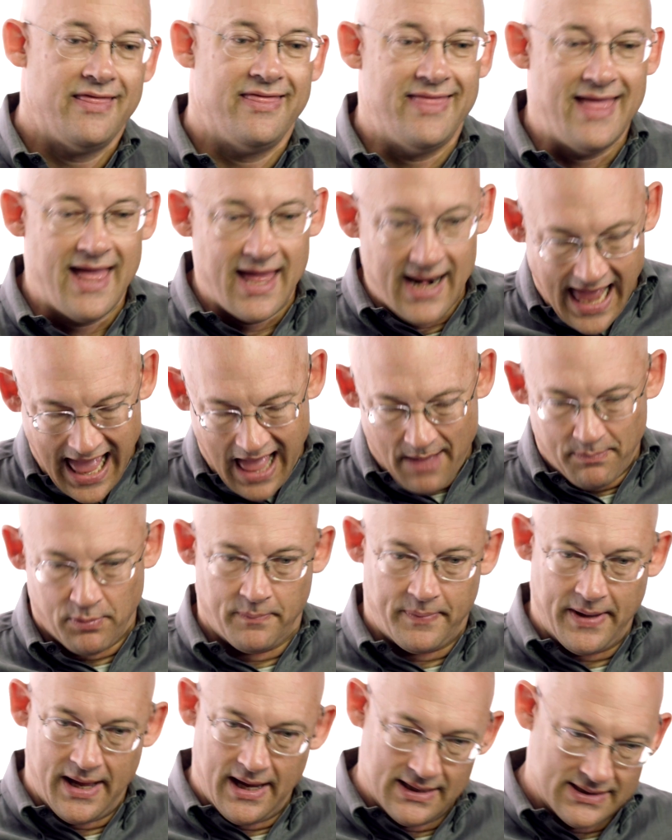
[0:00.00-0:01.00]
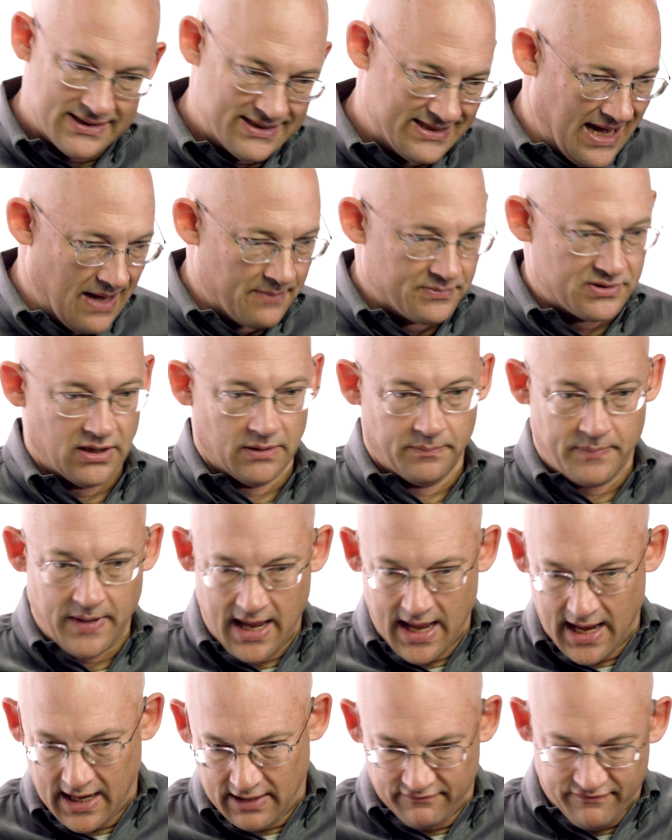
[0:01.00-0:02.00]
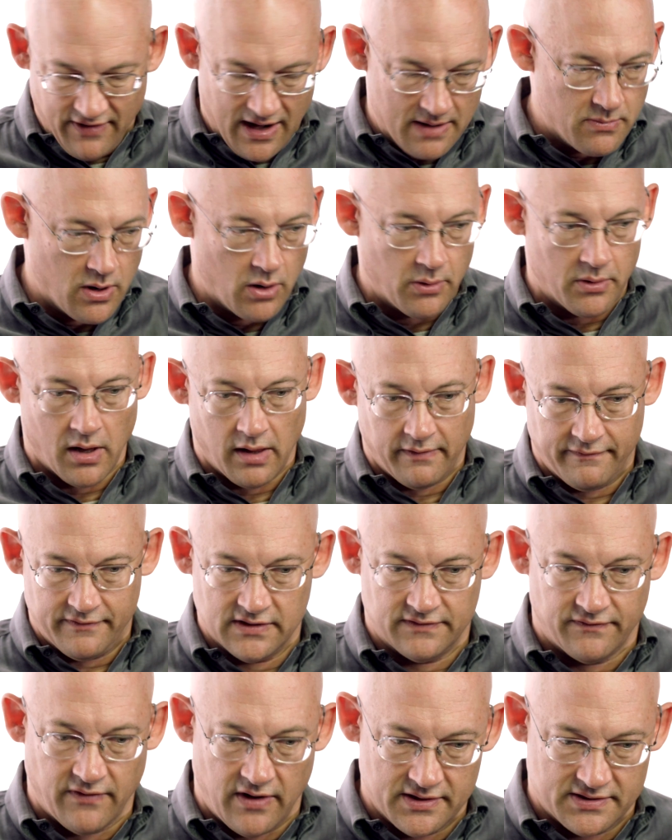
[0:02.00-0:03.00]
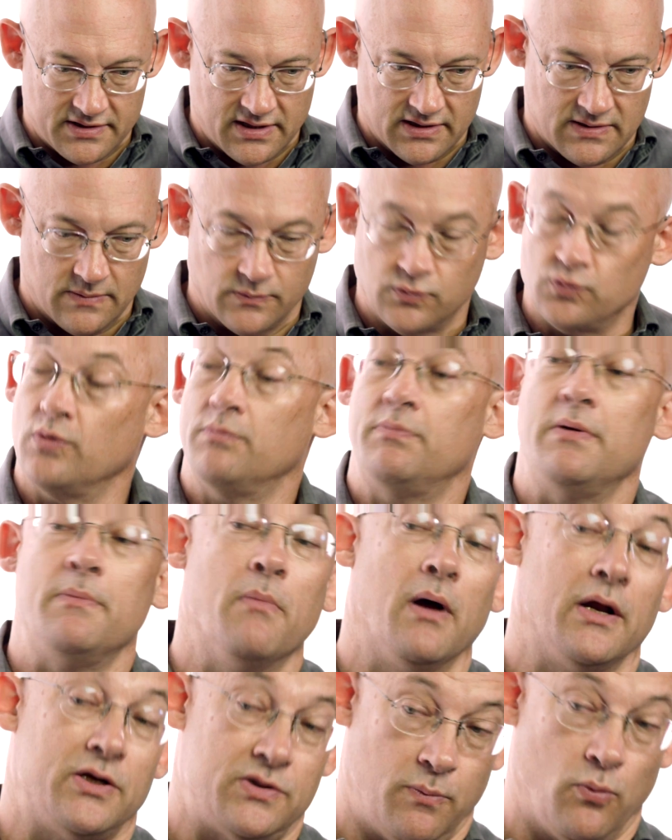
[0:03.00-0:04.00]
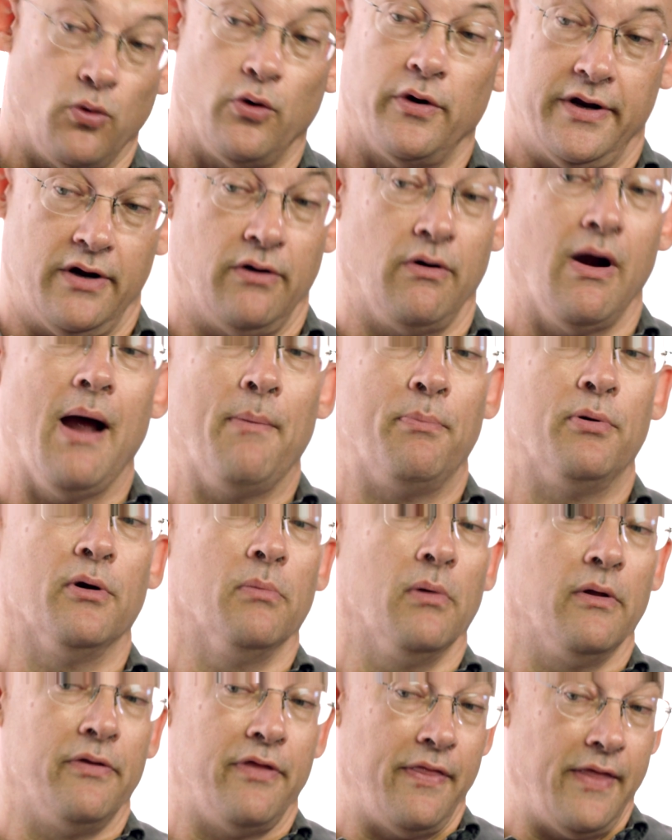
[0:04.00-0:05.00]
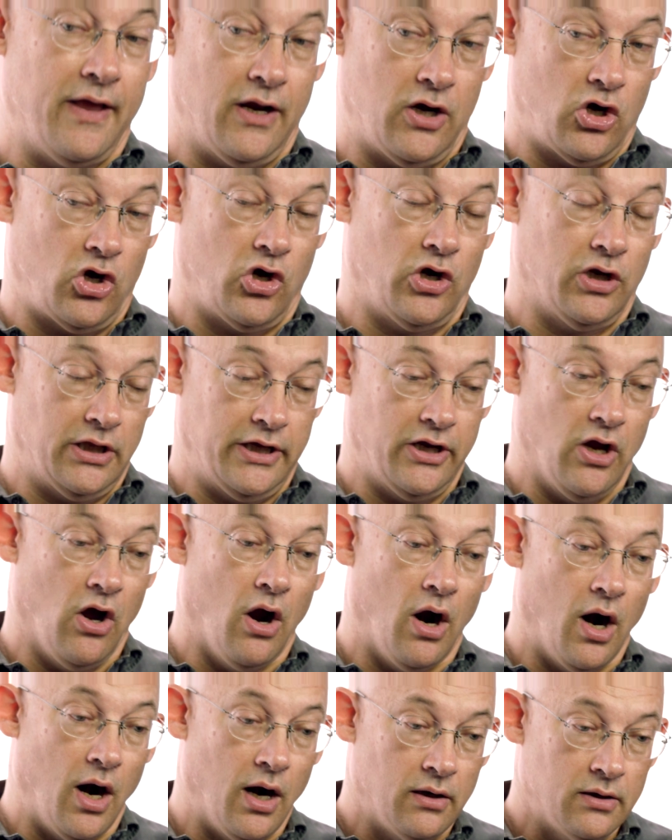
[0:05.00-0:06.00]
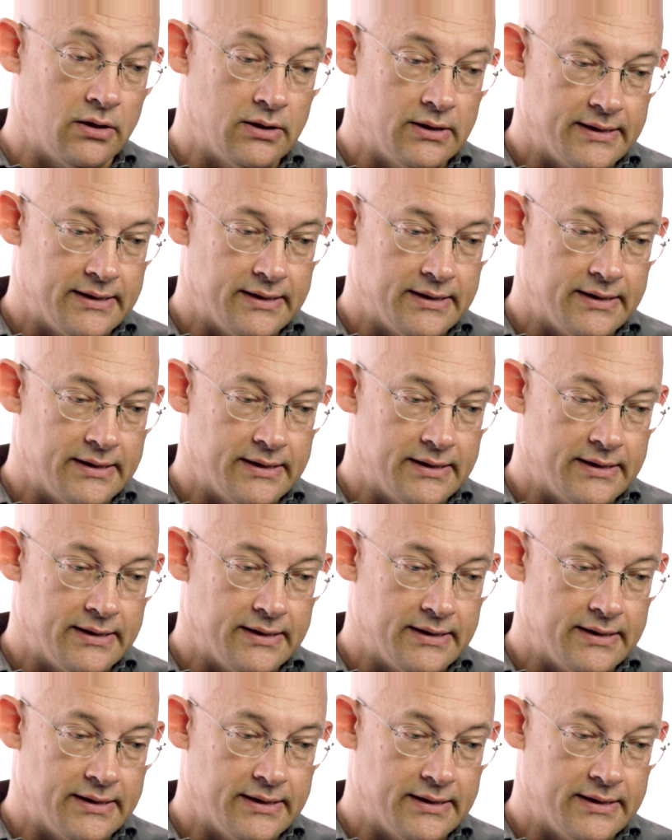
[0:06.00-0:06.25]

then Apple Pay and Samsung Pay and Venmo and all of these various systems would be much more interoperable than they currently are.